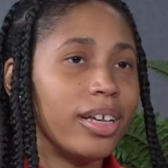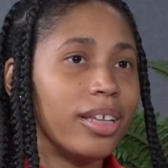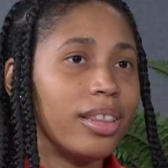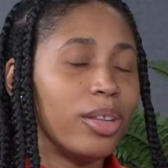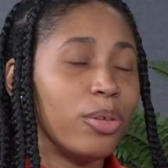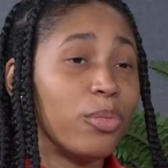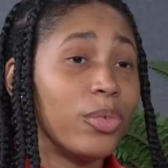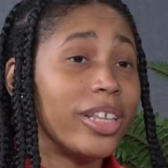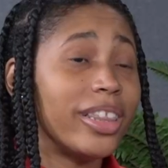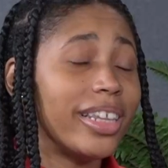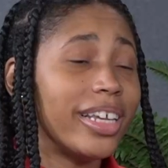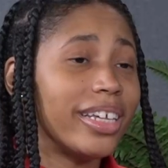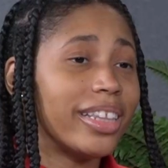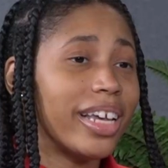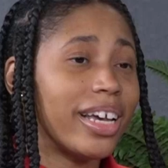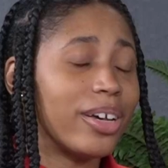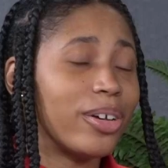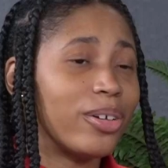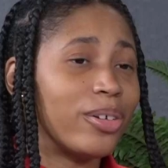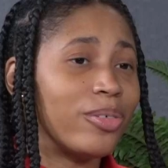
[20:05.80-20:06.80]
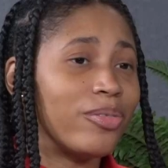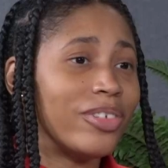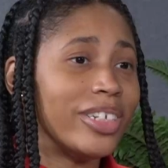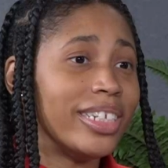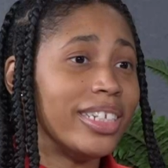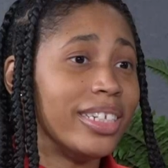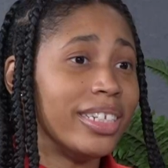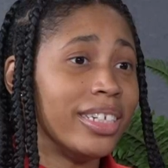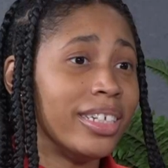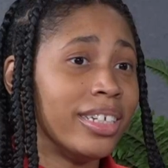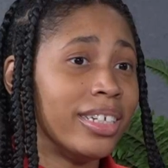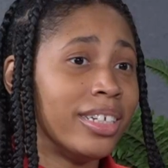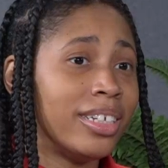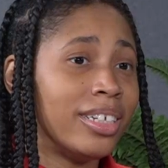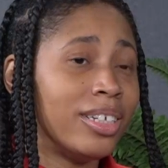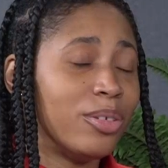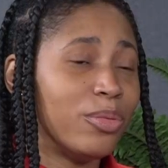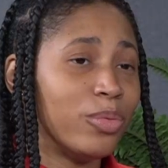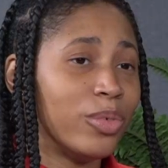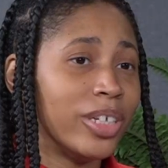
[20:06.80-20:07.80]
the one thing that COVID
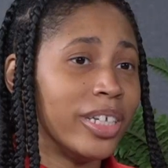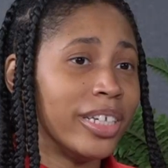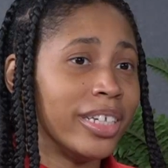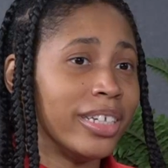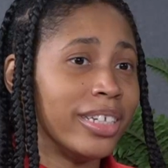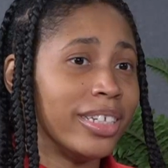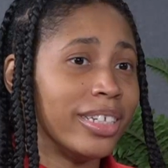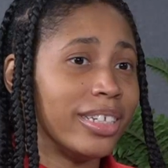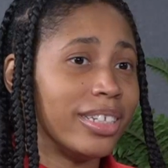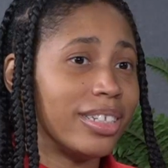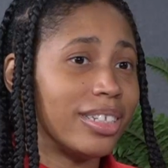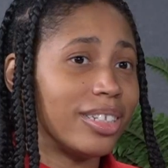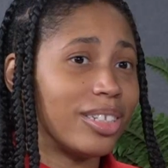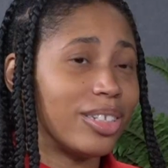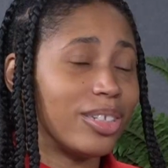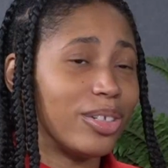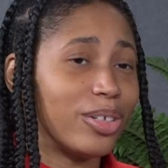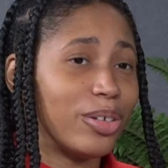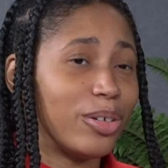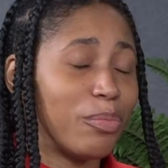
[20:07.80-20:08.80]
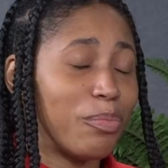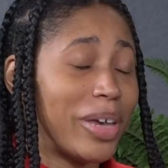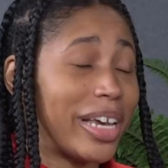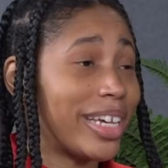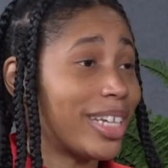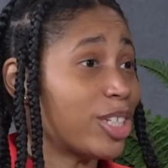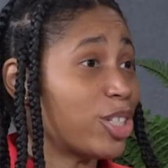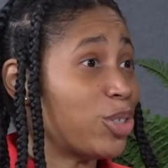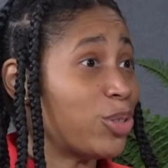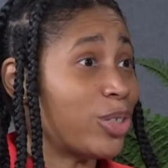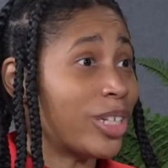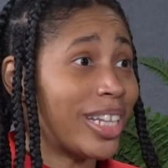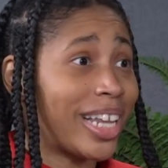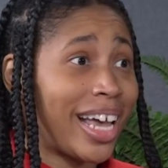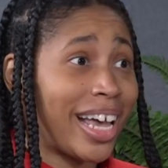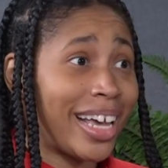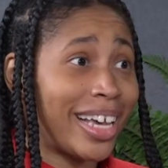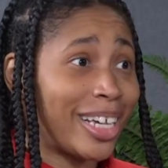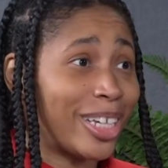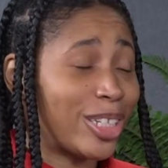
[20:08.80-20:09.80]
did was make us
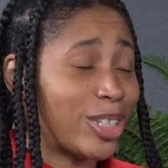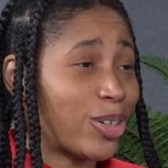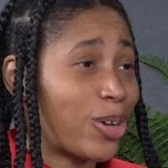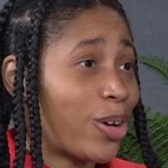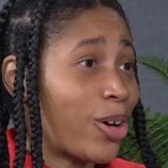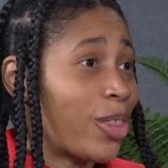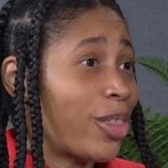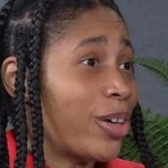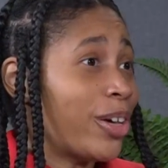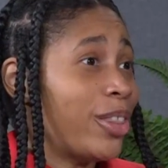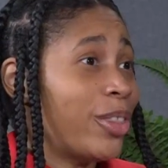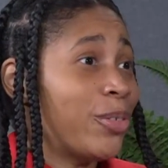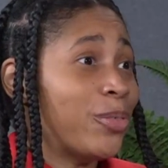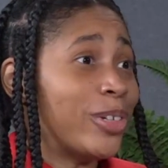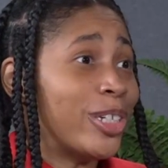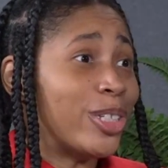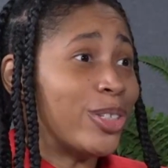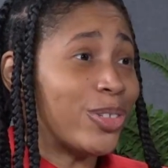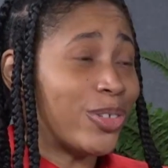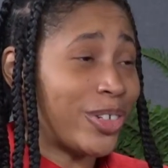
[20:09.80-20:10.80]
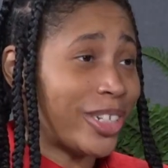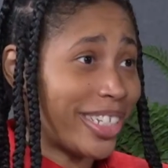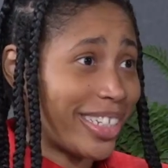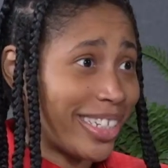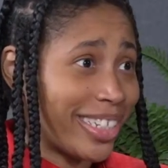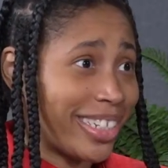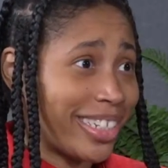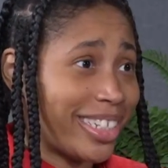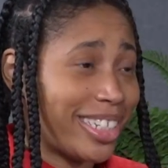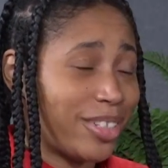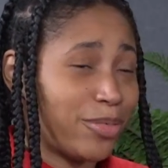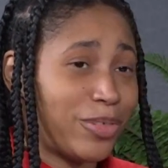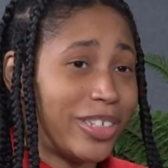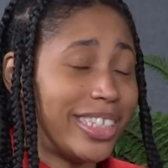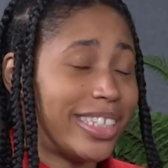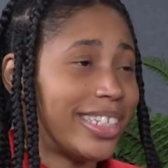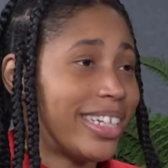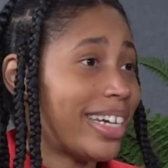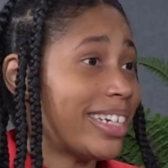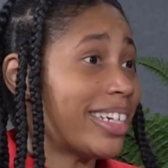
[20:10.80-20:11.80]
utilize all the other resources
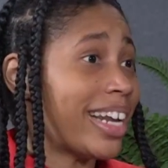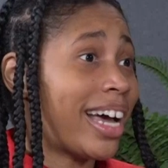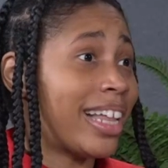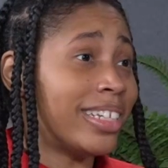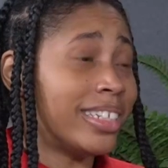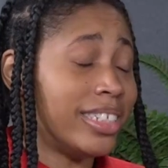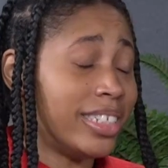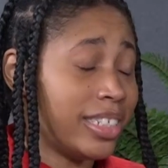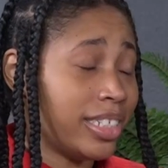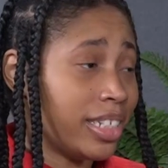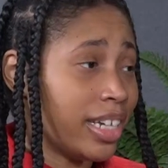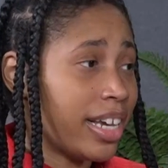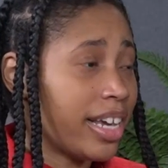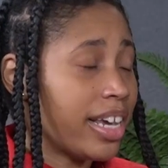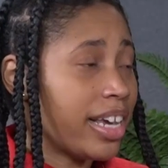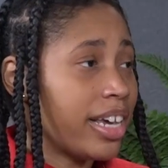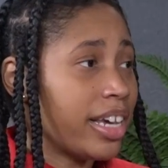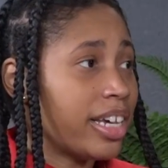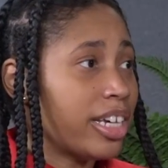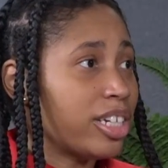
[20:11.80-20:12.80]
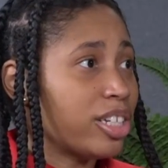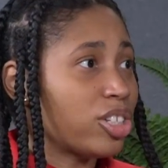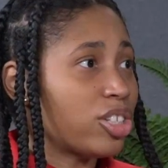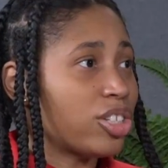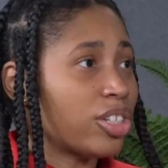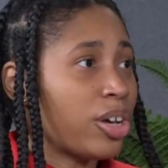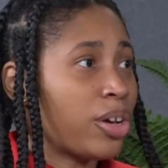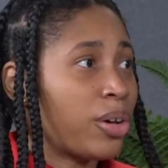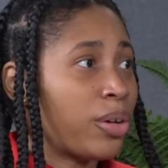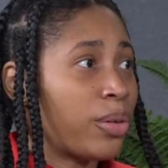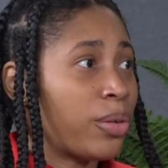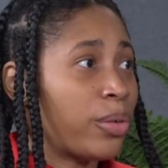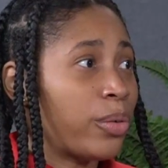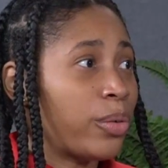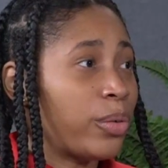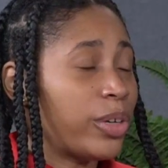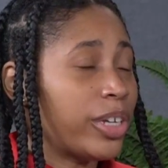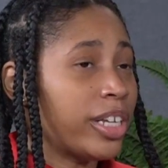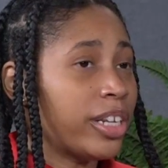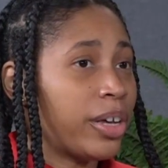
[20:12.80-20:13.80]
with technology.
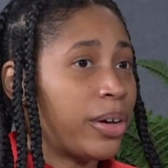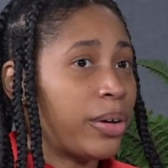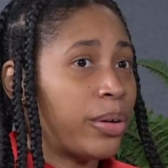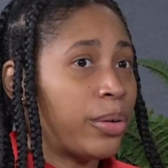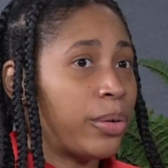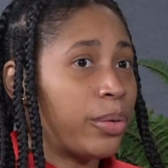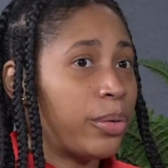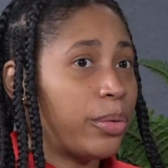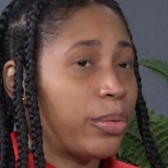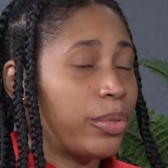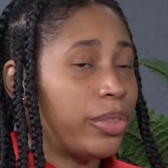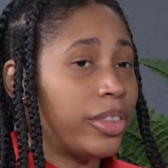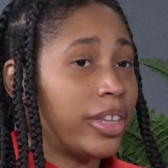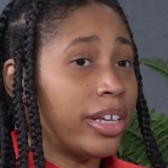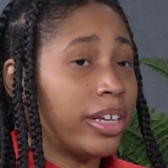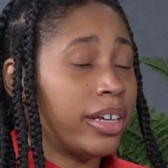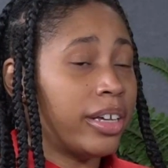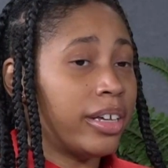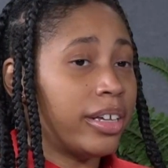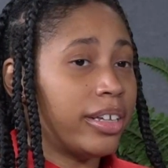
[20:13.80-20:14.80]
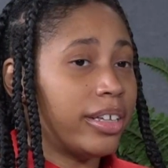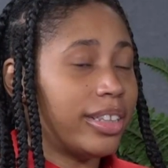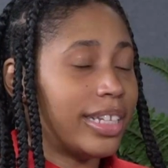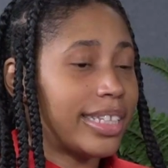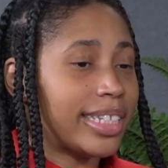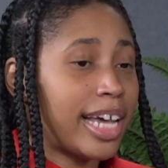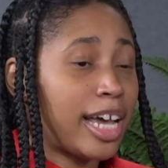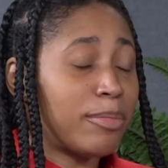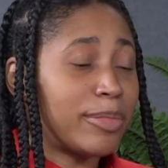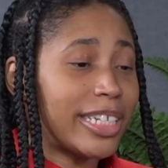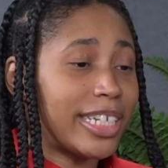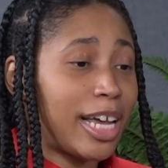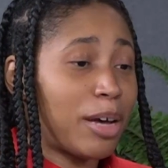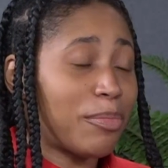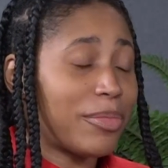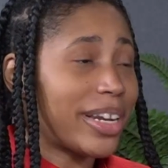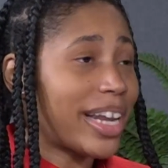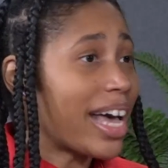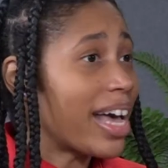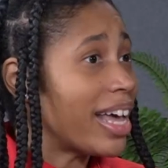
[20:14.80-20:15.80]
So, you know, the the times that
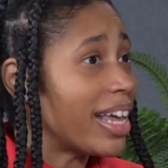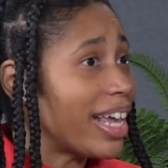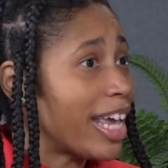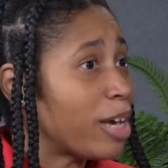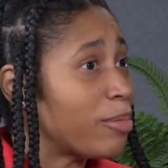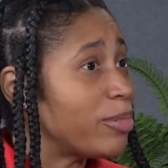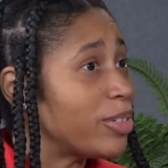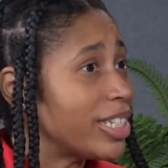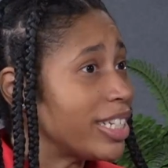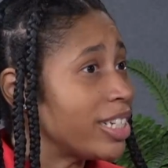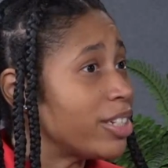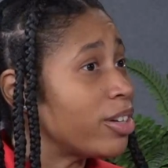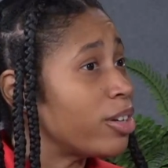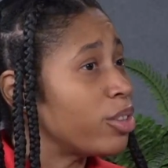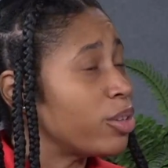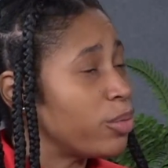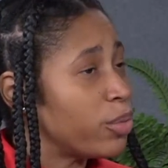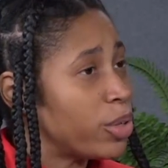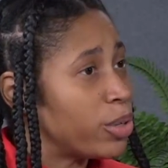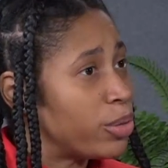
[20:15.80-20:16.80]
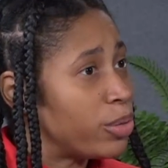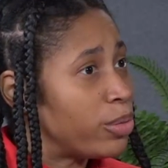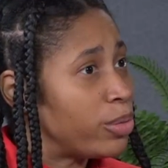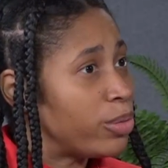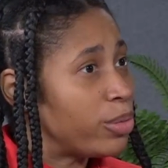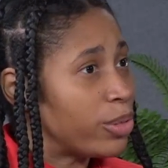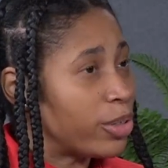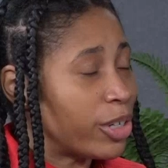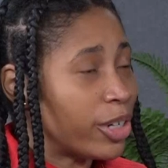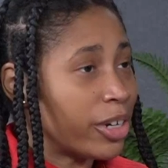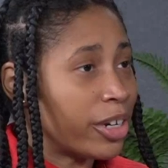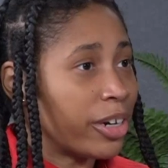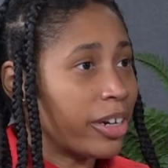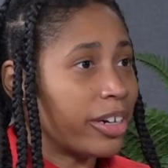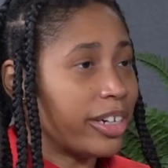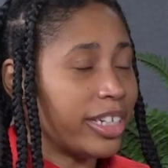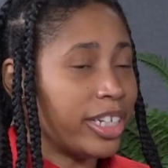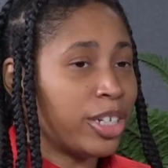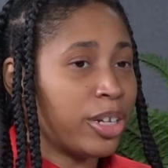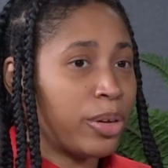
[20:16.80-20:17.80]
I'm not able to get on the road or,
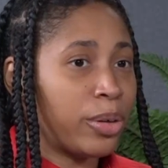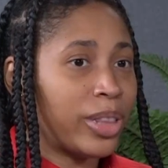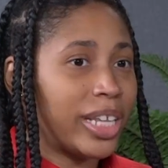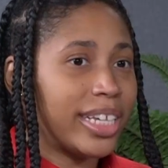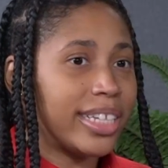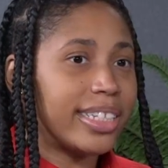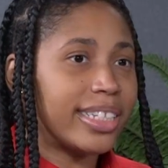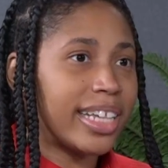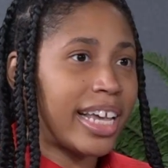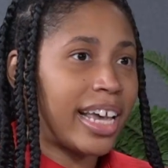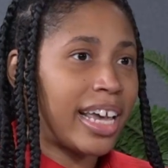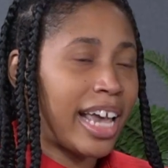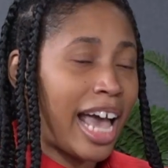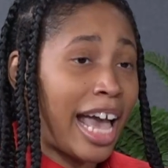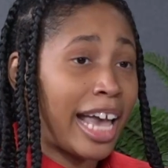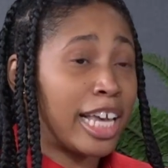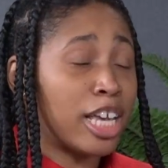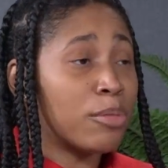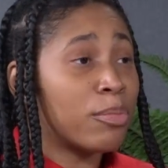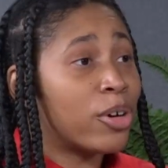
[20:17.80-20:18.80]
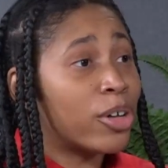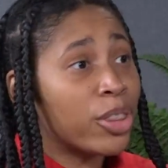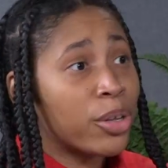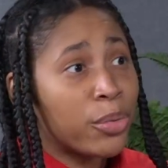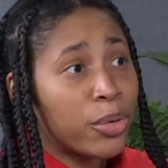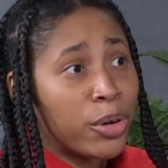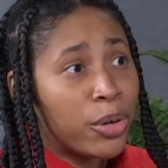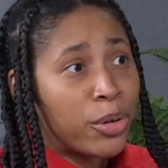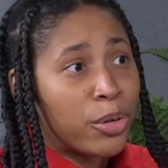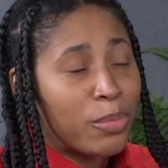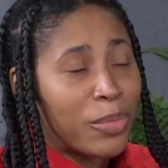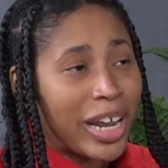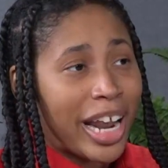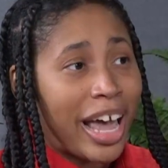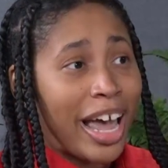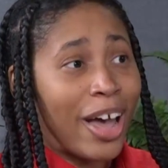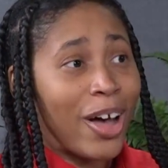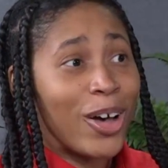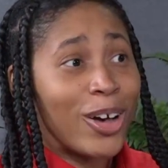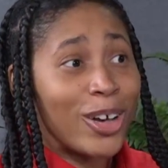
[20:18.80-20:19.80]
you know, let's say I am on the road, but
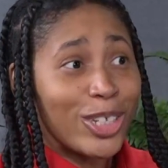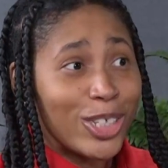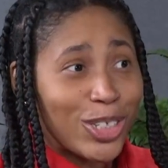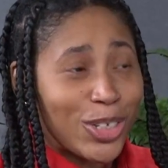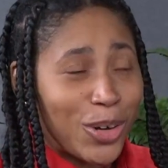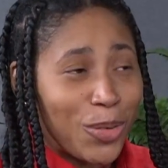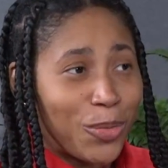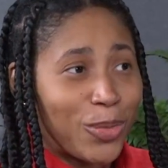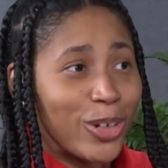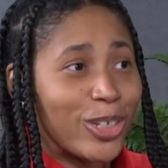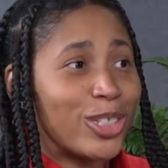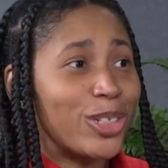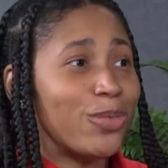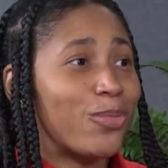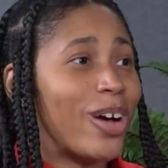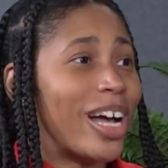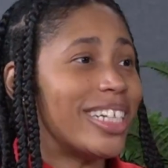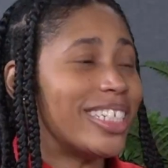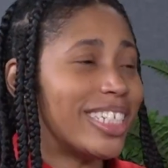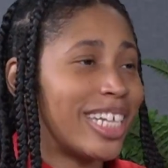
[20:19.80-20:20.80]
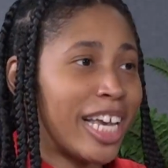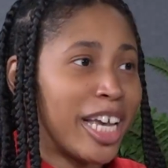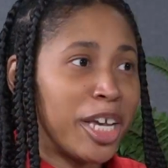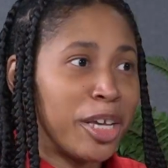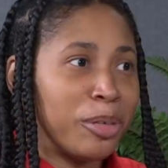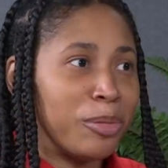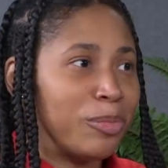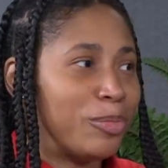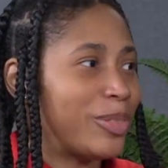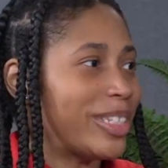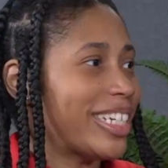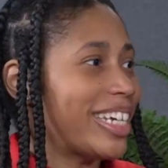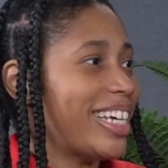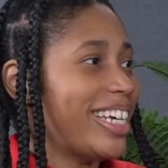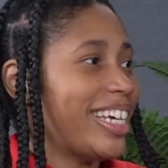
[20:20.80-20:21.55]
I also want to watch games